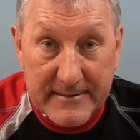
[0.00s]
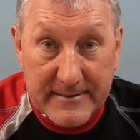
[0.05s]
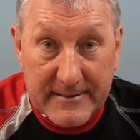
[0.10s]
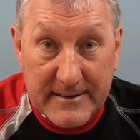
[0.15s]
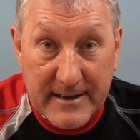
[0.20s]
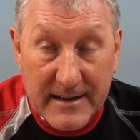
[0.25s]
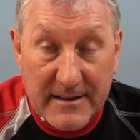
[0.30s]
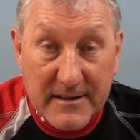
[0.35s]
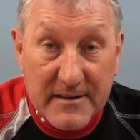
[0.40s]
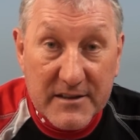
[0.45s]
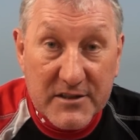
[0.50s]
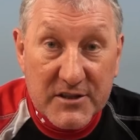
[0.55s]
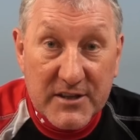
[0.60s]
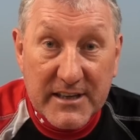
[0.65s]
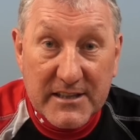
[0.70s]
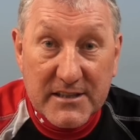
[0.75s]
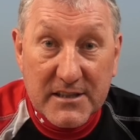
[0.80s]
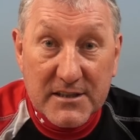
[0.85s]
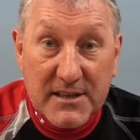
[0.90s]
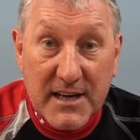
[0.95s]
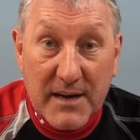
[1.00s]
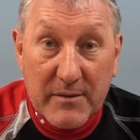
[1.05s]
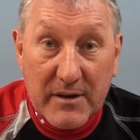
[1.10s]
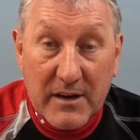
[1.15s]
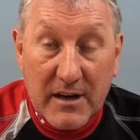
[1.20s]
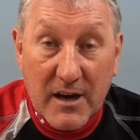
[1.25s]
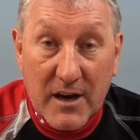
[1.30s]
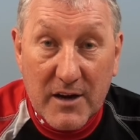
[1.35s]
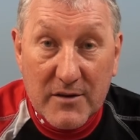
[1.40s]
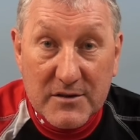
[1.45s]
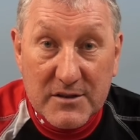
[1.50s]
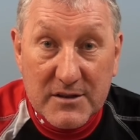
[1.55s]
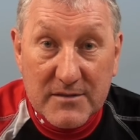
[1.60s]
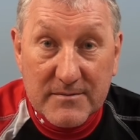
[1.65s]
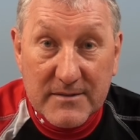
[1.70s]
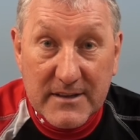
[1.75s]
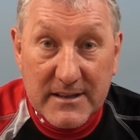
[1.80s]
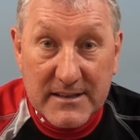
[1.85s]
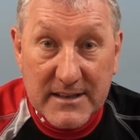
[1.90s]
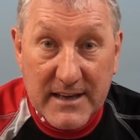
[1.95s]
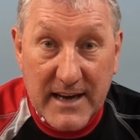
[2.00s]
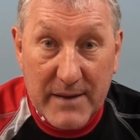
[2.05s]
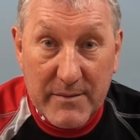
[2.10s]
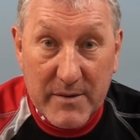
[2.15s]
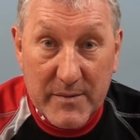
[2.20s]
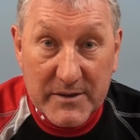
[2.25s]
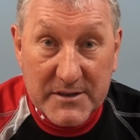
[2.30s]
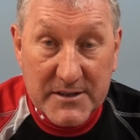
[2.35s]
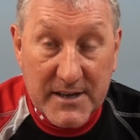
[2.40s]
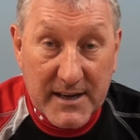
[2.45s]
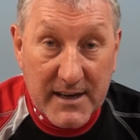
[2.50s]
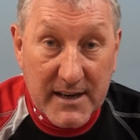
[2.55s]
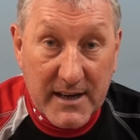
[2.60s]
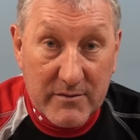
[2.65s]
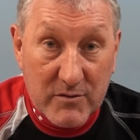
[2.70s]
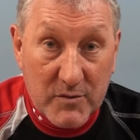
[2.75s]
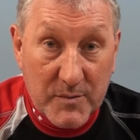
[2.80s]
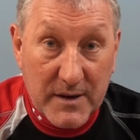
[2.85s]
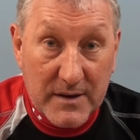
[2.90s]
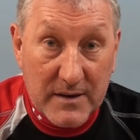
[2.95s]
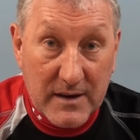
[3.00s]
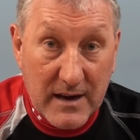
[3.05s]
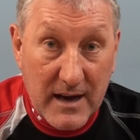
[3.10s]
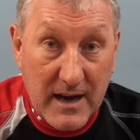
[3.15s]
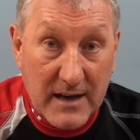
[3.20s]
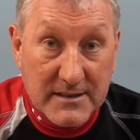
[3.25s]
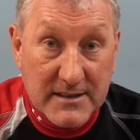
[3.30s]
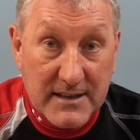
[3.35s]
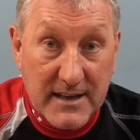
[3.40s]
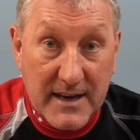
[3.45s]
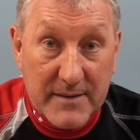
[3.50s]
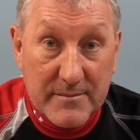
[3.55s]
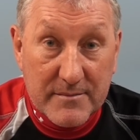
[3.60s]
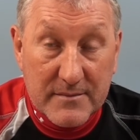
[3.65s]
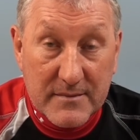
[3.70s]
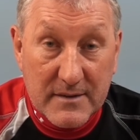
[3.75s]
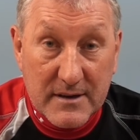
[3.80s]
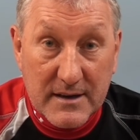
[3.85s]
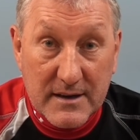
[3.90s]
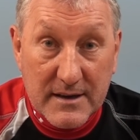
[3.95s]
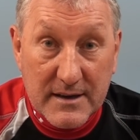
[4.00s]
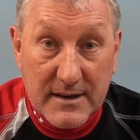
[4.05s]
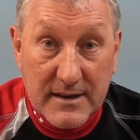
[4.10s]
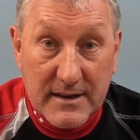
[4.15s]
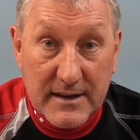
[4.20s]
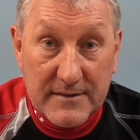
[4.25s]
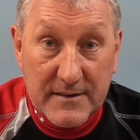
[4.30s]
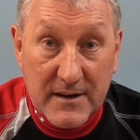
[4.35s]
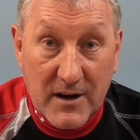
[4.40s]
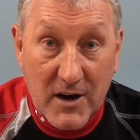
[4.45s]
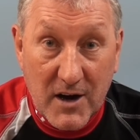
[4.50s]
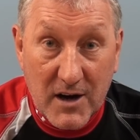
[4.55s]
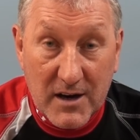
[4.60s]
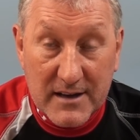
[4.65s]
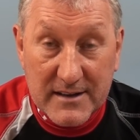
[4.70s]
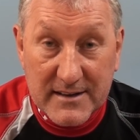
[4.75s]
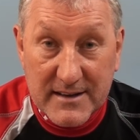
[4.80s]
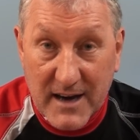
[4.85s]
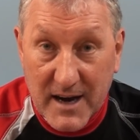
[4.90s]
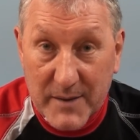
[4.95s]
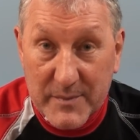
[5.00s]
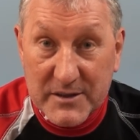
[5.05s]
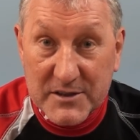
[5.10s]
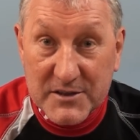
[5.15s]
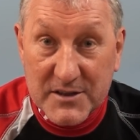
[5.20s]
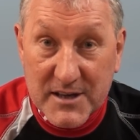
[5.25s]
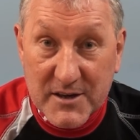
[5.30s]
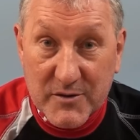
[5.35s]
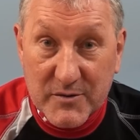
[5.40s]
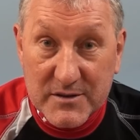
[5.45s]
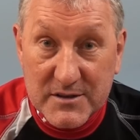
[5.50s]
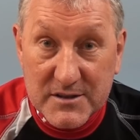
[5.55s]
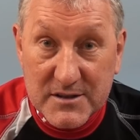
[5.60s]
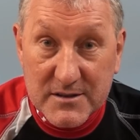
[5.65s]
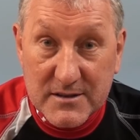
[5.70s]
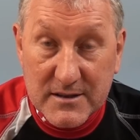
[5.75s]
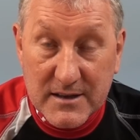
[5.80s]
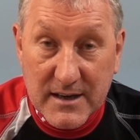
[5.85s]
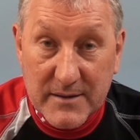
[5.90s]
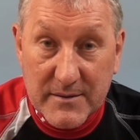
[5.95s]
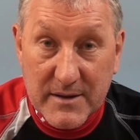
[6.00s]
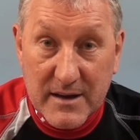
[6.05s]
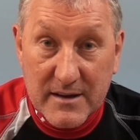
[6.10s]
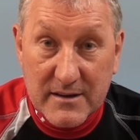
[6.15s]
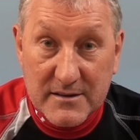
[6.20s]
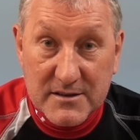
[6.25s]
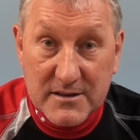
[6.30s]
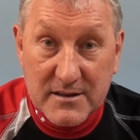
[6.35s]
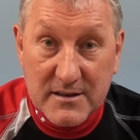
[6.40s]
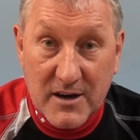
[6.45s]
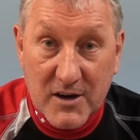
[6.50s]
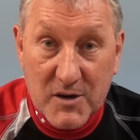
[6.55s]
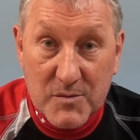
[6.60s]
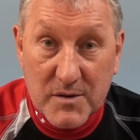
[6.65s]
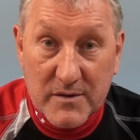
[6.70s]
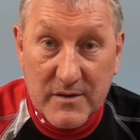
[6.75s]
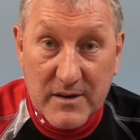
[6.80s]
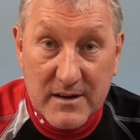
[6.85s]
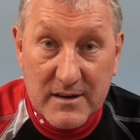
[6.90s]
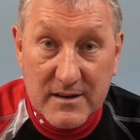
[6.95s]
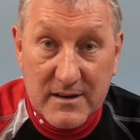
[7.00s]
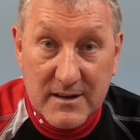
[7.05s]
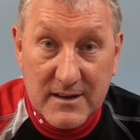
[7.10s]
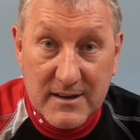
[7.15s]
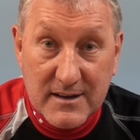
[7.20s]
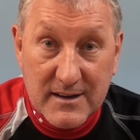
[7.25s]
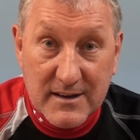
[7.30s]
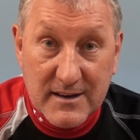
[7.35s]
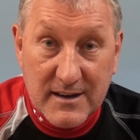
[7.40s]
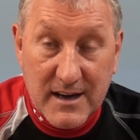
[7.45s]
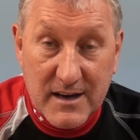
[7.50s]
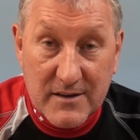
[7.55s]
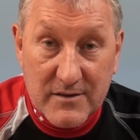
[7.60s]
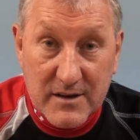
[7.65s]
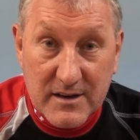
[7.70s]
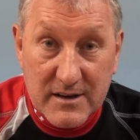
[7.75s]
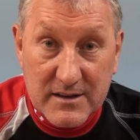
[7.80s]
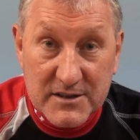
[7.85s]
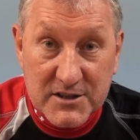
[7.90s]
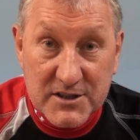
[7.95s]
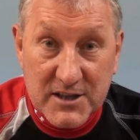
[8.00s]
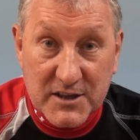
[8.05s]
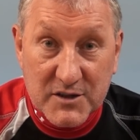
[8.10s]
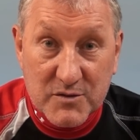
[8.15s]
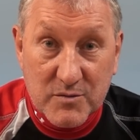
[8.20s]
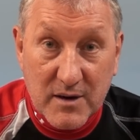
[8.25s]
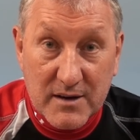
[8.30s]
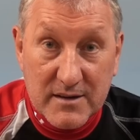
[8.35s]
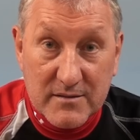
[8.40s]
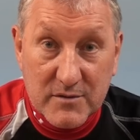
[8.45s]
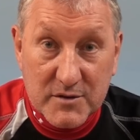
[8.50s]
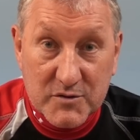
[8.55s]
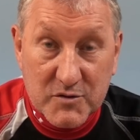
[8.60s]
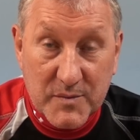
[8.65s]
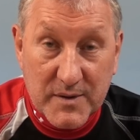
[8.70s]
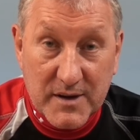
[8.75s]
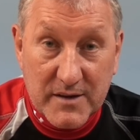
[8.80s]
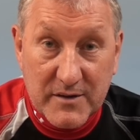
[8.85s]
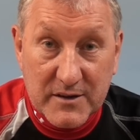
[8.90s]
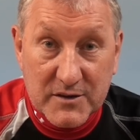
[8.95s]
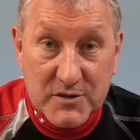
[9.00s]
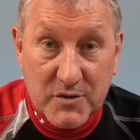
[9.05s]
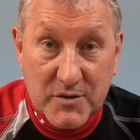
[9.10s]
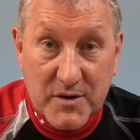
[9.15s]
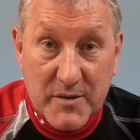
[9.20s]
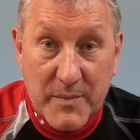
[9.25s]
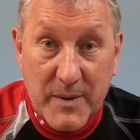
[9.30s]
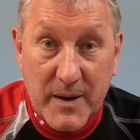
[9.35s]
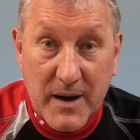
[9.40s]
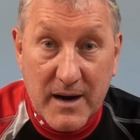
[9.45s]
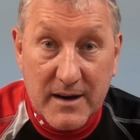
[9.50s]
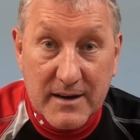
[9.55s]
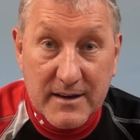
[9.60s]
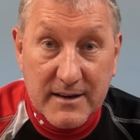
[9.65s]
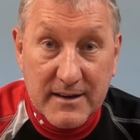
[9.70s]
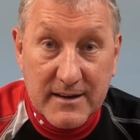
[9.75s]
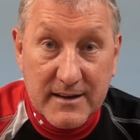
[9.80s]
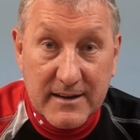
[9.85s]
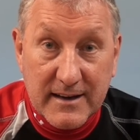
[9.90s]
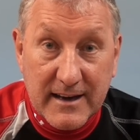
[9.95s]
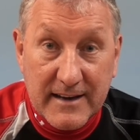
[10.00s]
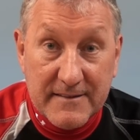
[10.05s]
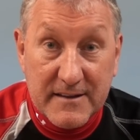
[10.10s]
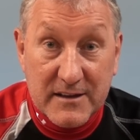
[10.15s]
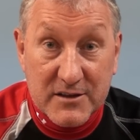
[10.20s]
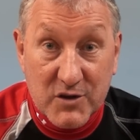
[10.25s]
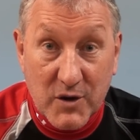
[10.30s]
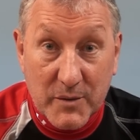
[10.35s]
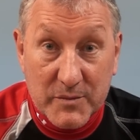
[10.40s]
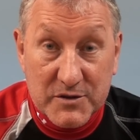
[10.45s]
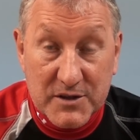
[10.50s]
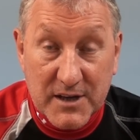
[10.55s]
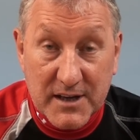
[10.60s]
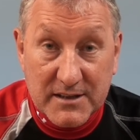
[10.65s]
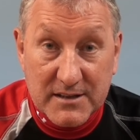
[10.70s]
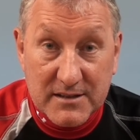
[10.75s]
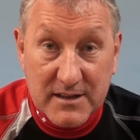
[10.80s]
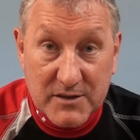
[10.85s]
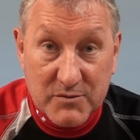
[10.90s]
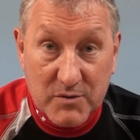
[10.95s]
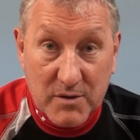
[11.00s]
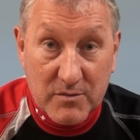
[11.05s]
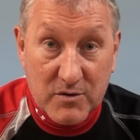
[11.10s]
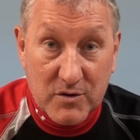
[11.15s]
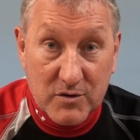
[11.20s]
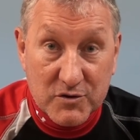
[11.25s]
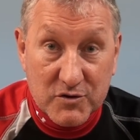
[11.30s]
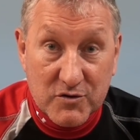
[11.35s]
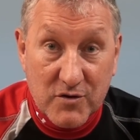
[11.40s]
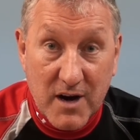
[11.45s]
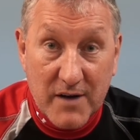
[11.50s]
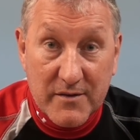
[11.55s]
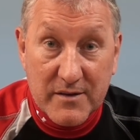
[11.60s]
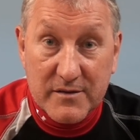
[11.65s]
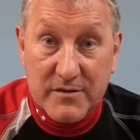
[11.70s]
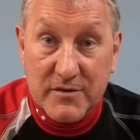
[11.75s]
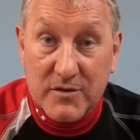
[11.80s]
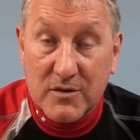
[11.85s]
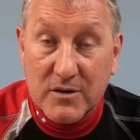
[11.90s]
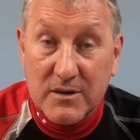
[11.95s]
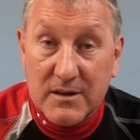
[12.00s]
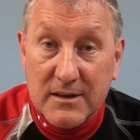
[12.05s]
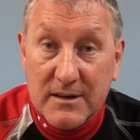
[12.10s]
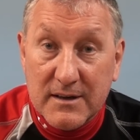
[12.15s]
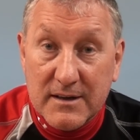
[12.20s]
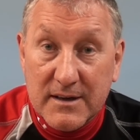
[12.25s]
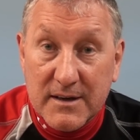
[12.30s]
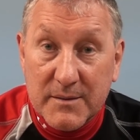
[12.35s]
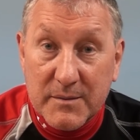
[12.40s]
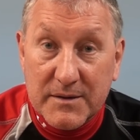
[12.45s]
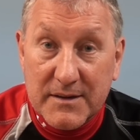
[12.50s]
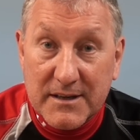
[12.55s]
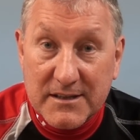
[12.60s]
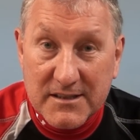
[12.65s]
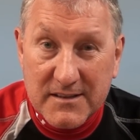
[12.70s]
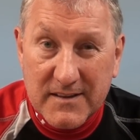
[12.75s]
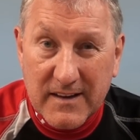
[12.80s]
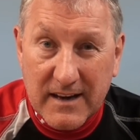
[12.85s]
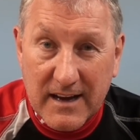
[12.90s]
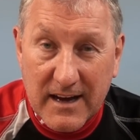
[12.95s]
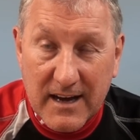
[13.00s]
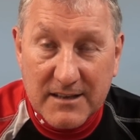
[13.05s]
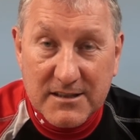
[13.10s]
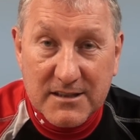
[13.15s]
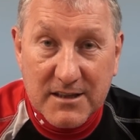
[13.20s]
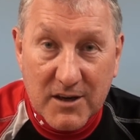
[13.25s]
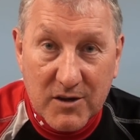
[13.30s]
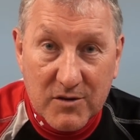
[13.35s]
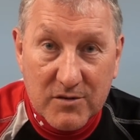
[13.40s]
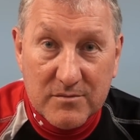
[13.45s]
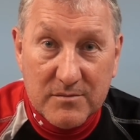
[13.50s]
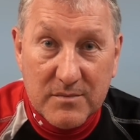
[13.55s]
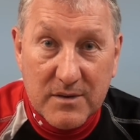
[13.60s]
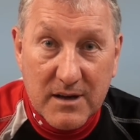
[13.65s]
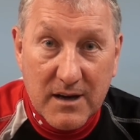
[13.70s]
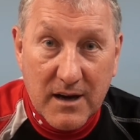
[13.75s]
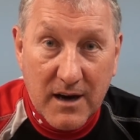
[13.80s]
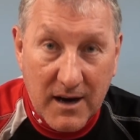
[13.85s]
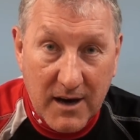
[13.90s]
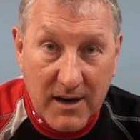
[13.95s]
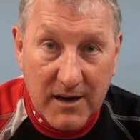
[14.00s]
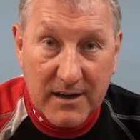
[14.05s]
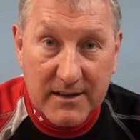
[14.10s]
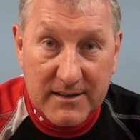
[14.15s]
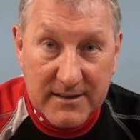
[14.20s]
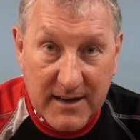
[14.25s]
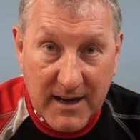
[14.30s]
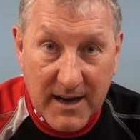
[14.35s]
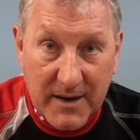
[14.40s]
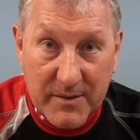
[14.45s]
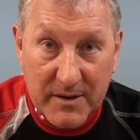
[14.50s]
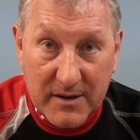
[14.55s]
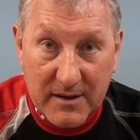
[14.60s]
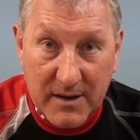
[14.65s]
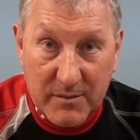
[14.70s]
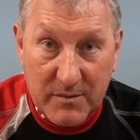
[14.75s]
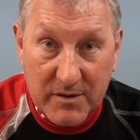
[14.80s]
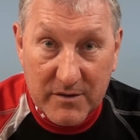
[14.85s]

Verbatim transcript: the end of the season is coming close. This game in particular will be the last game uh, in the Highland Derby sequence, and there's hope of a, of a sixth one, which will be at Victoria Park uh, in the top six, and that's what we're all striving for. But this is the last home Highland Derby, and